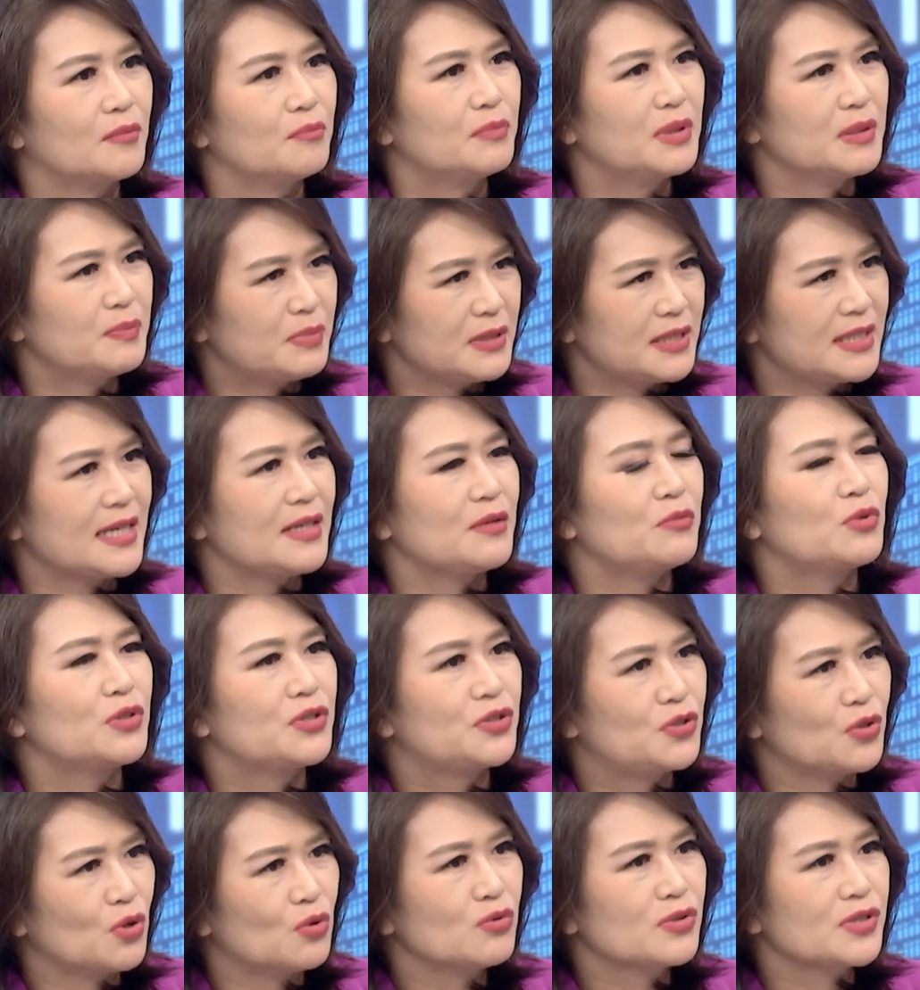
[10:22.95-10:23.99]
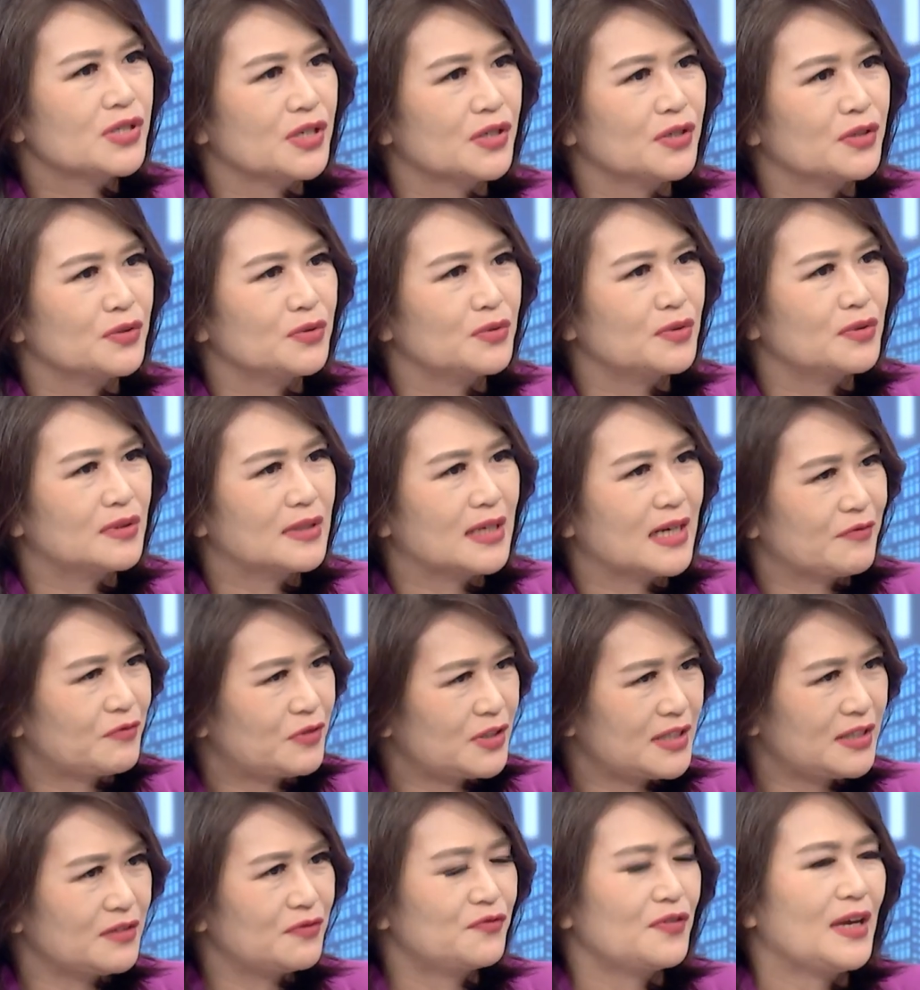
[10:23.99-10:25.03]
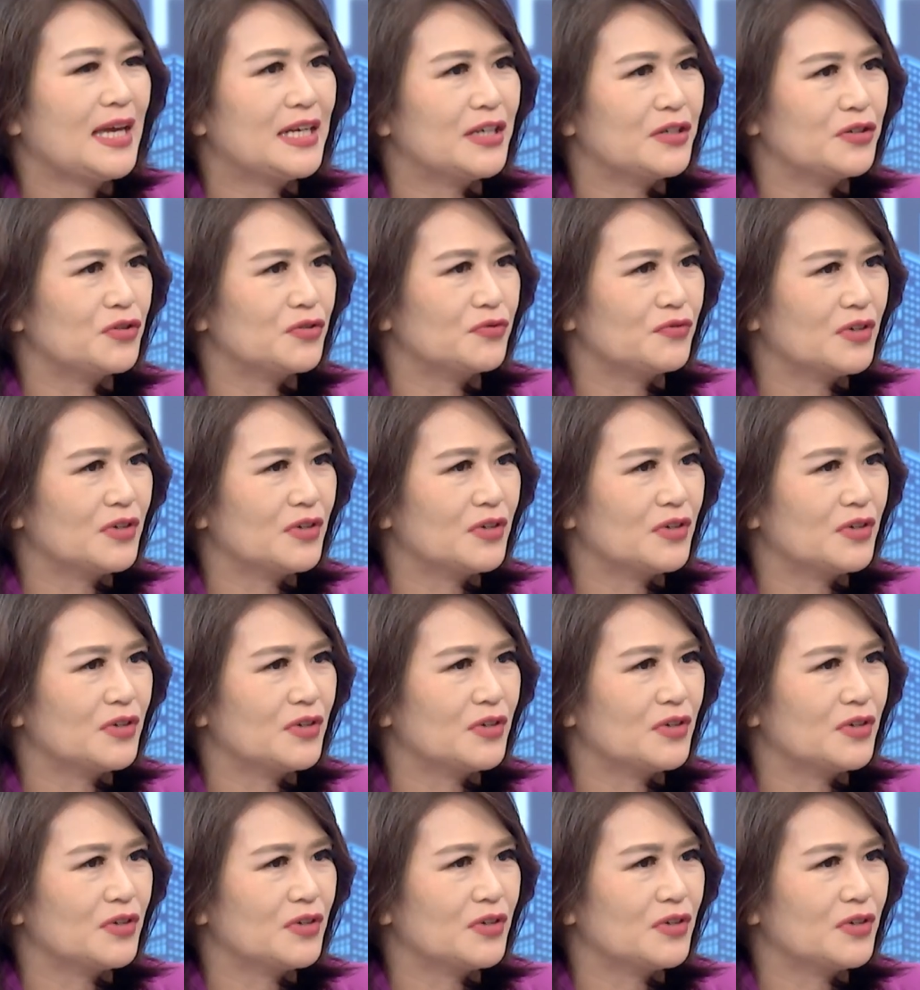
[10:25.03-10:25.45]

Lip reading: But they would also have to defend,